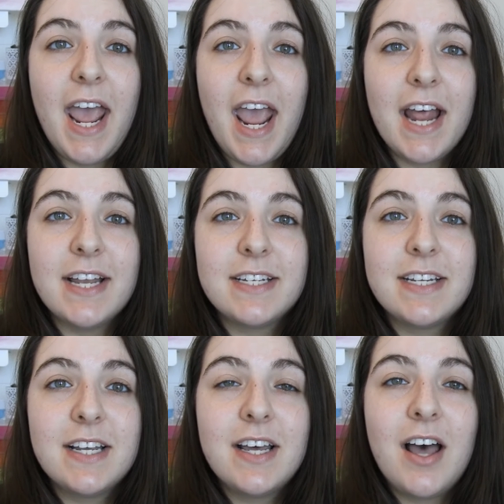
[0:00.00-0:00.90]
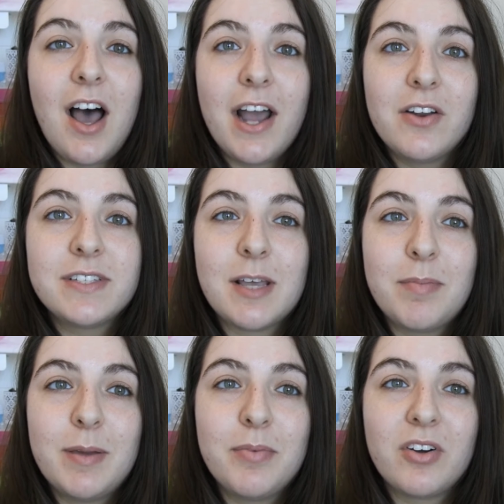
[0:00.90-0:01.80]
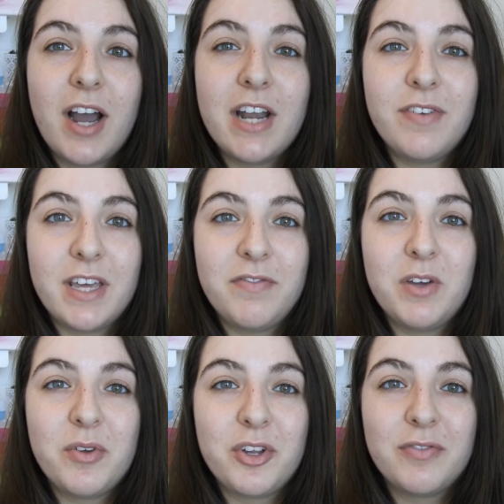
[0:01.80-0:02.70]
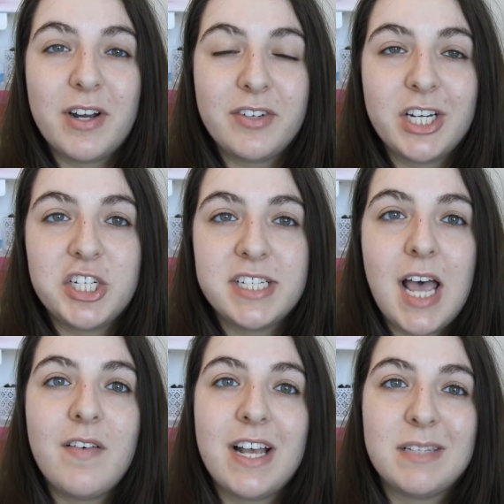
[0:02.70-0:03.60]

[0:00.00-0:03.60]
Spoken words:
And I know some people are kind of iffy when their foundations have